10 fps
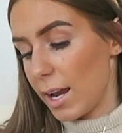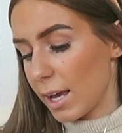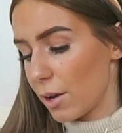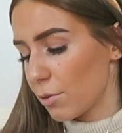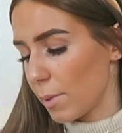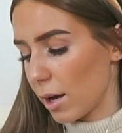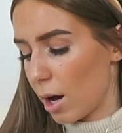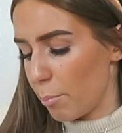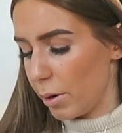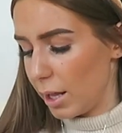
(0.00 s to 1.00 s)
Then again, from that
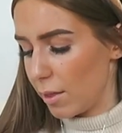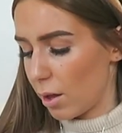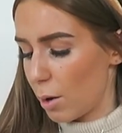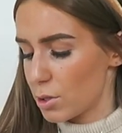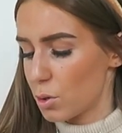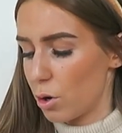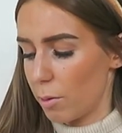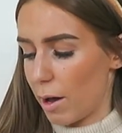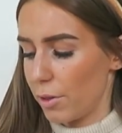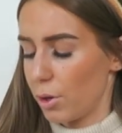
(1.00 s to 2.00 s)
company that I was
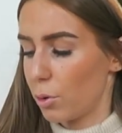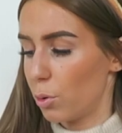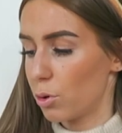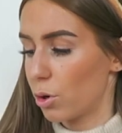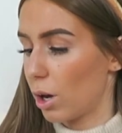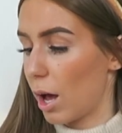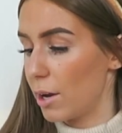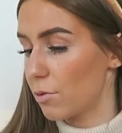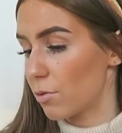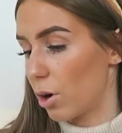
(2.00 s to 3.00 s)
talking about that you can order
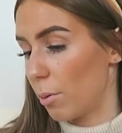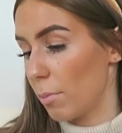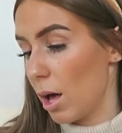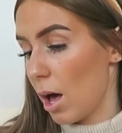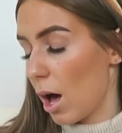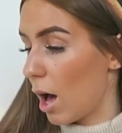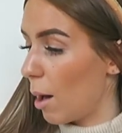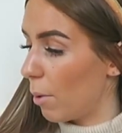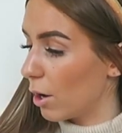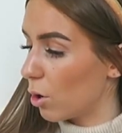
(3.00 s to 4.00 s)
online from,
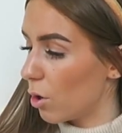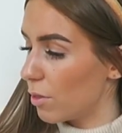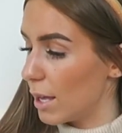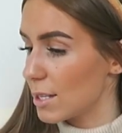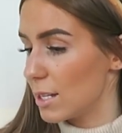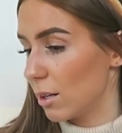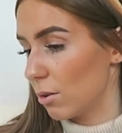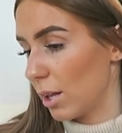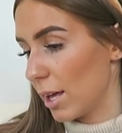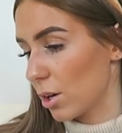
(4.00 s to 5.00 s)
I got this
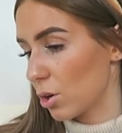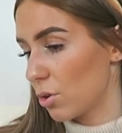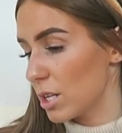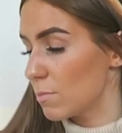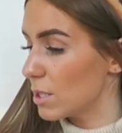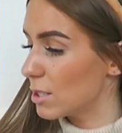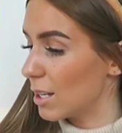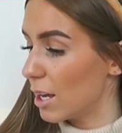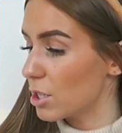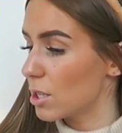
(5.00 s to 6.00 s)
little like Christmas
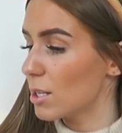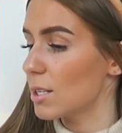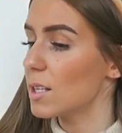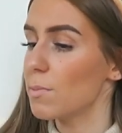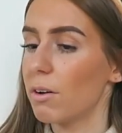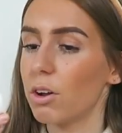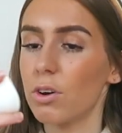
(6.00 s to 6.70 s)
dish. This says Merry